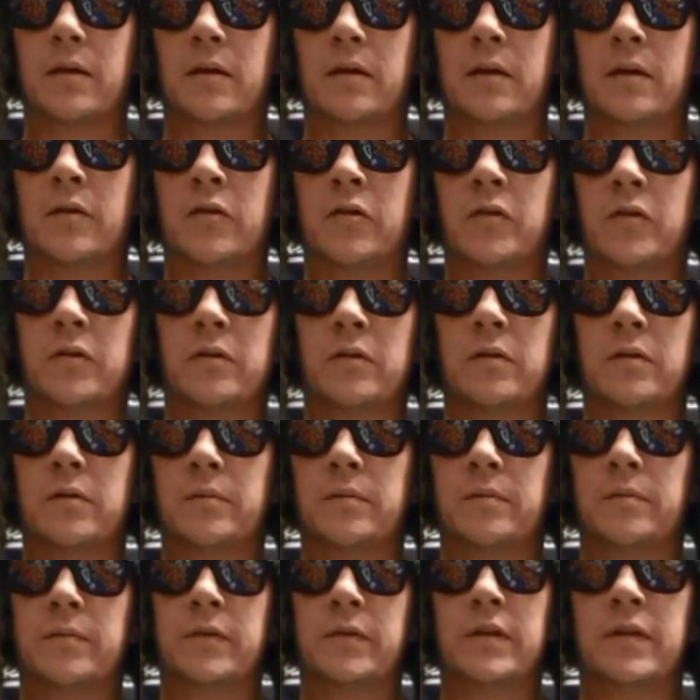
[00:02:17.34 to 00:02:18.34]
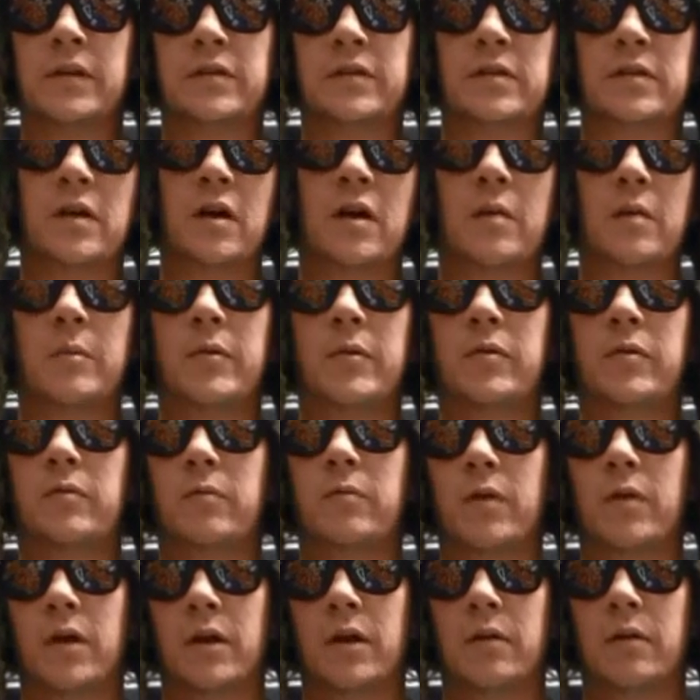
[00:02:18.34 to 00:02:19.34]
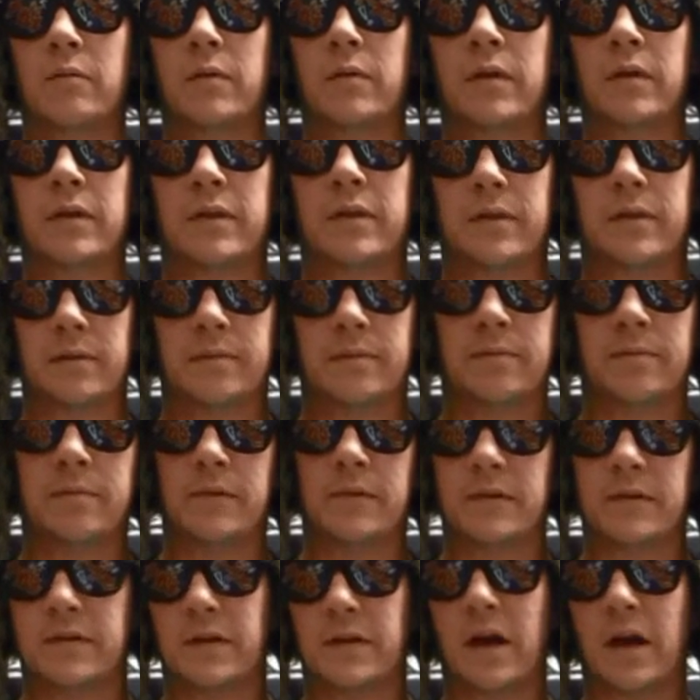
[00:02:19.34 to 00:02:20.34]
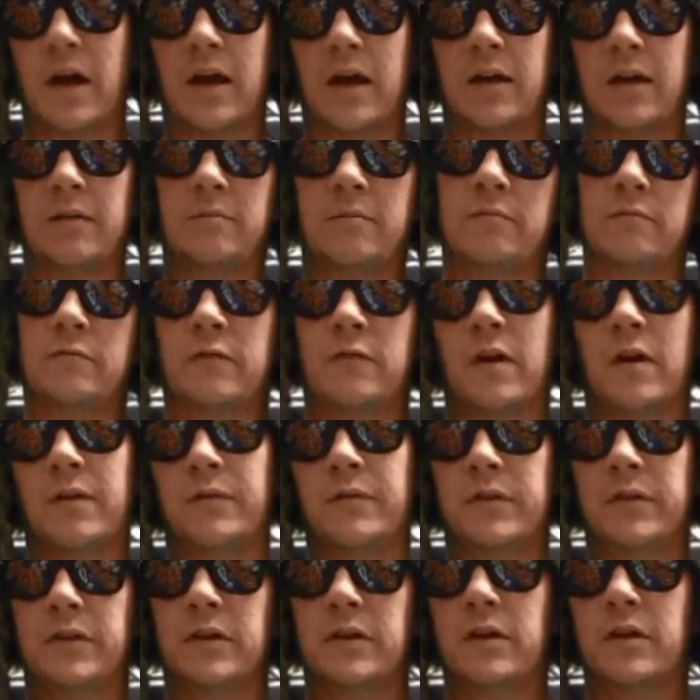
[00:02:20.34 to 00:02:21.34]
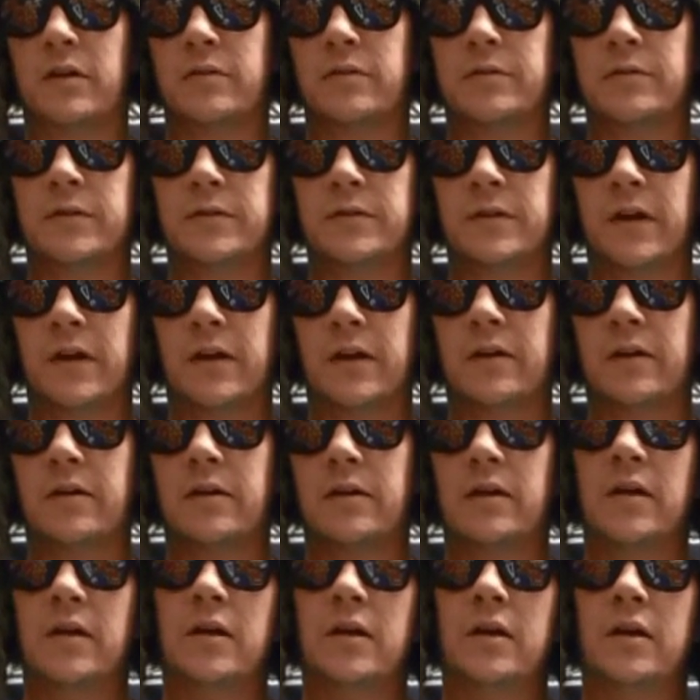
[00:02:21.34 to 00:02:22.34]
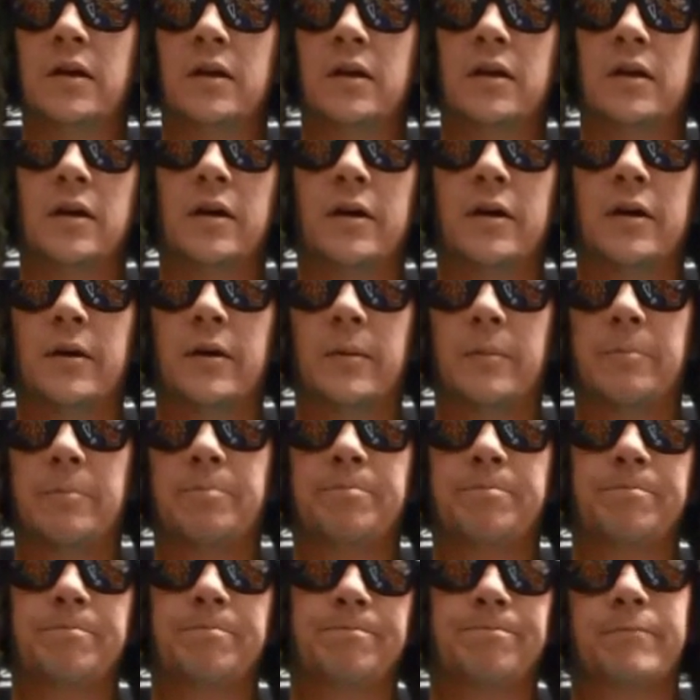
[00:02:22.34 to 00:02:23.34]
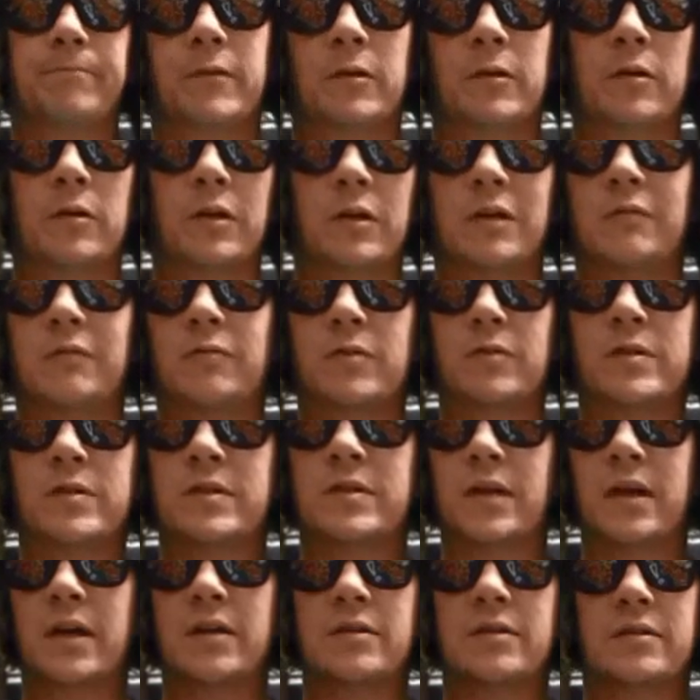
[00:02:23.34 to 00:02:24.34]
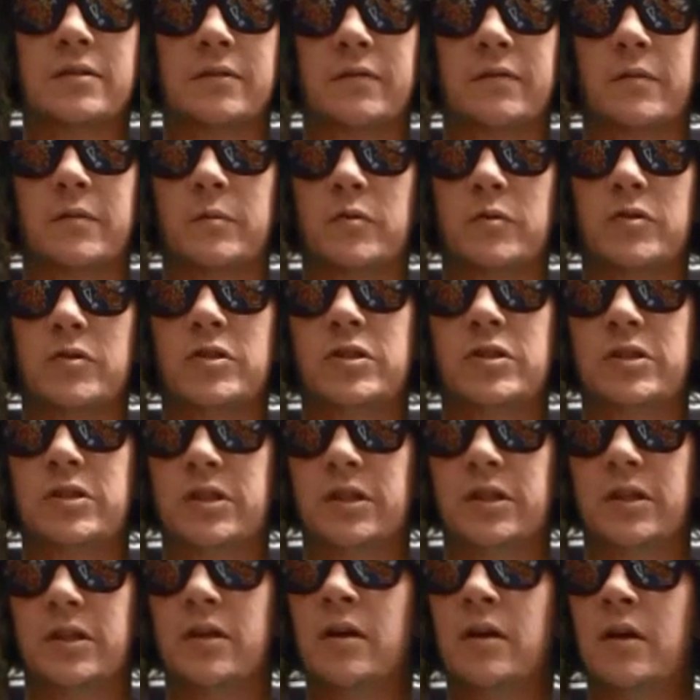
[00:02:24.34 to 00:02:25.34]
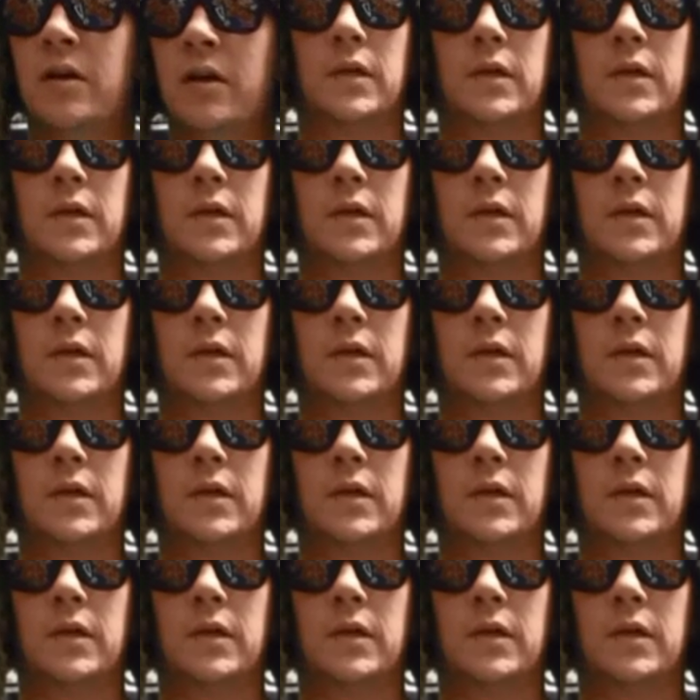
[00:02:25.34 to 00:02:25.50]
Although there is a common thread with this guy traveling the countryside, um, looking for signs of the Mushi-Shi.